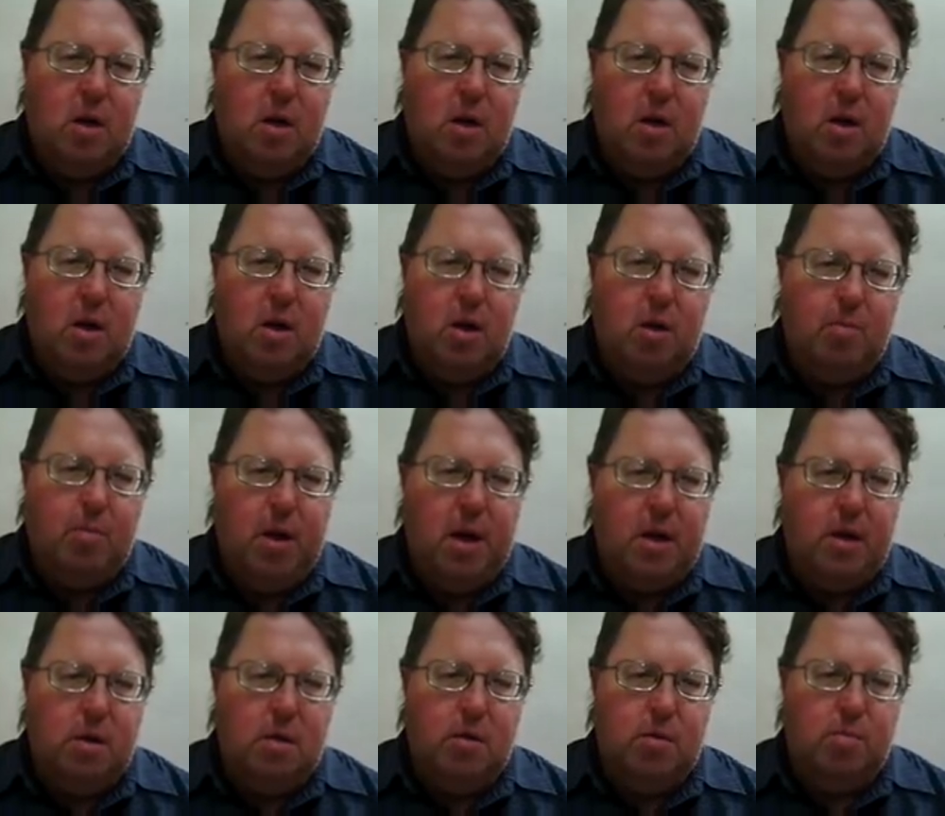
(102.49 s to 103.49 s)

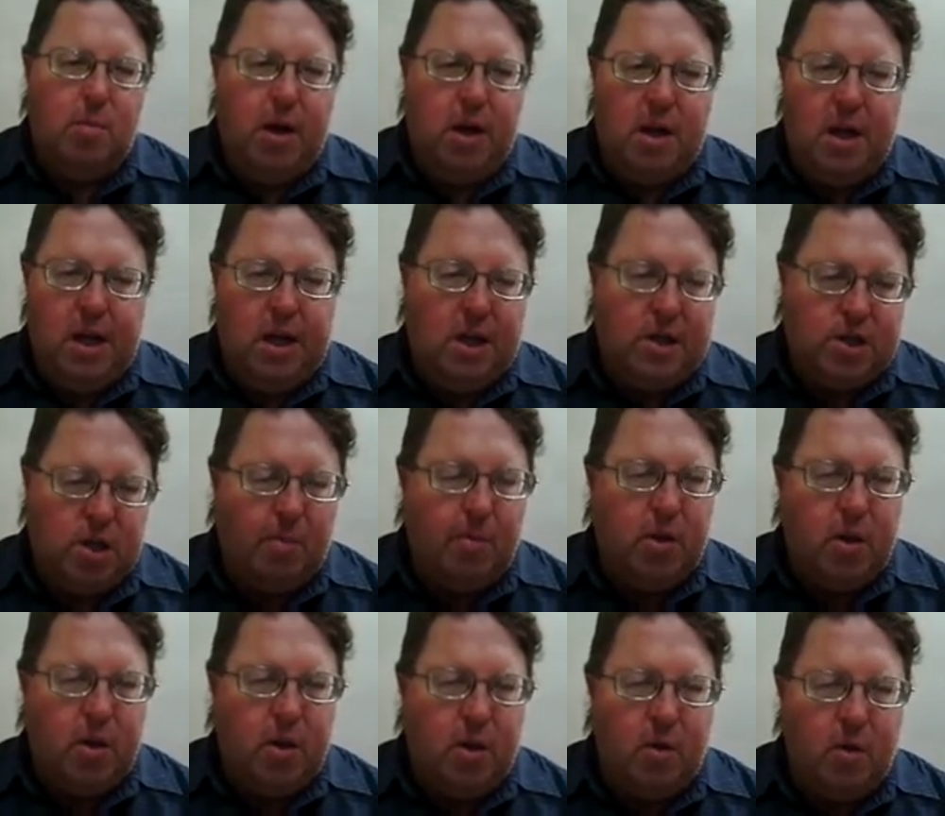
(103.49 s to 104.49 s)
by I guess
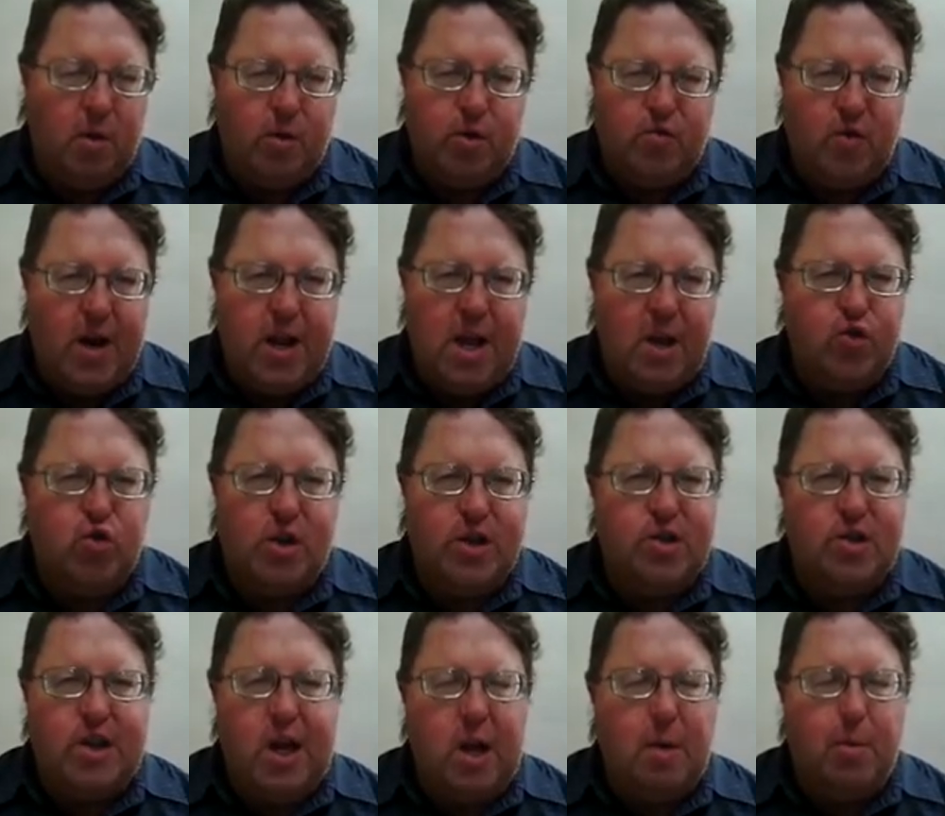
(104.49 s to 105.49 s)
someone that was financially
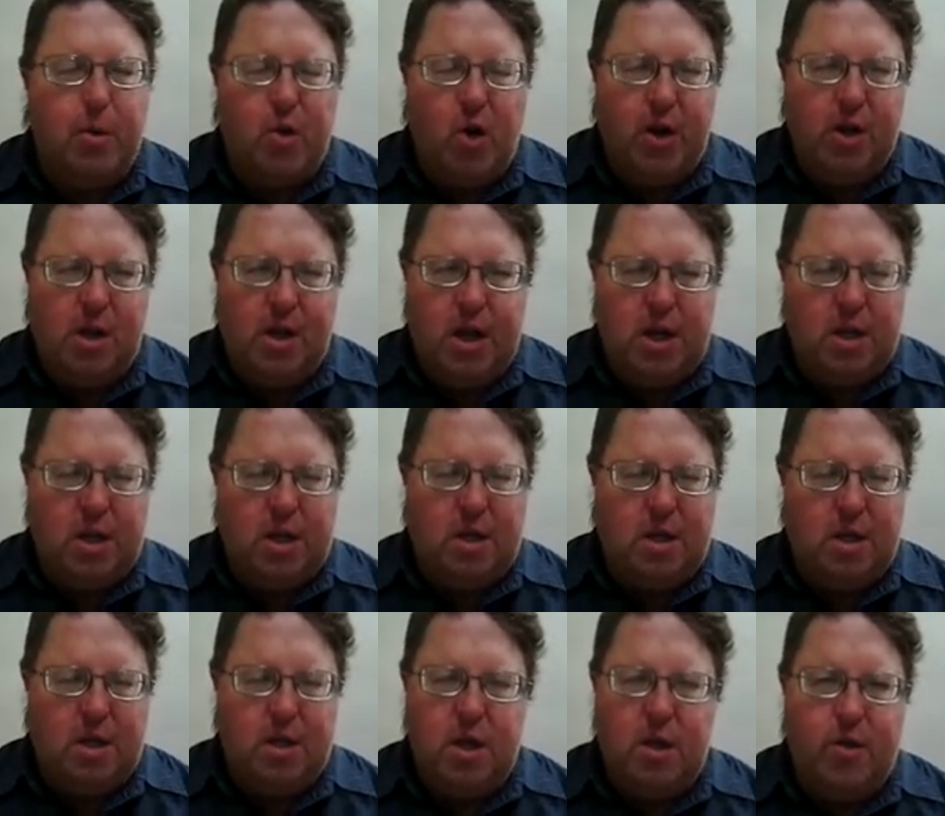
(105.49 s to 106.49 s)
stable during the
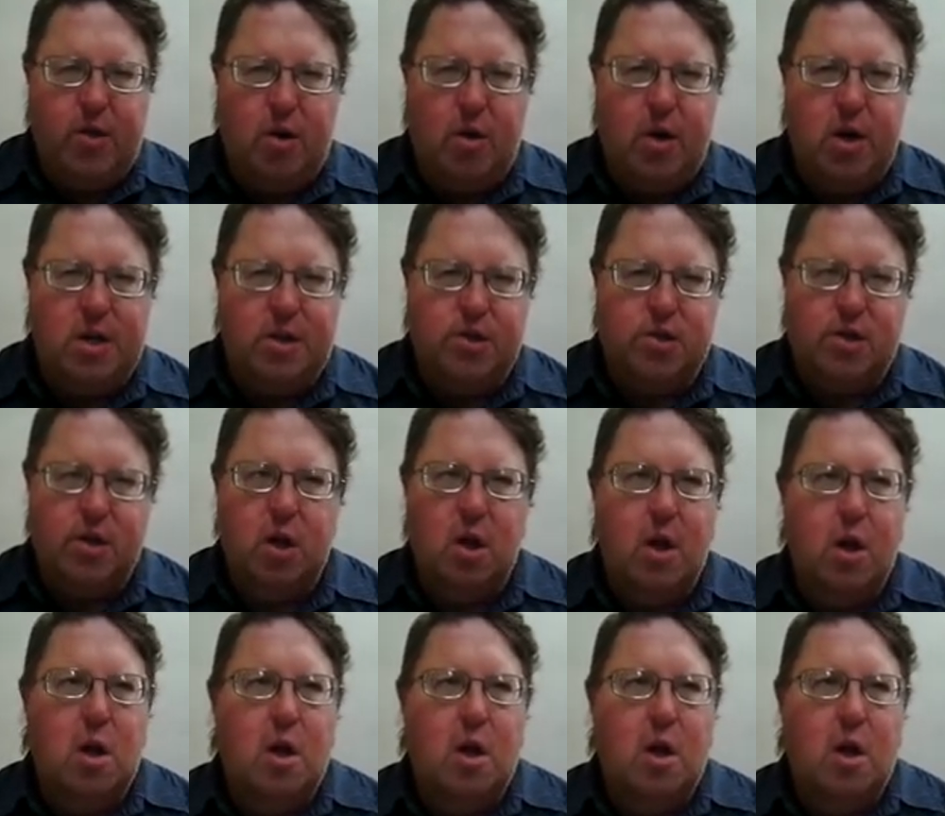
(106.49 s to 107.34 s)
1930s.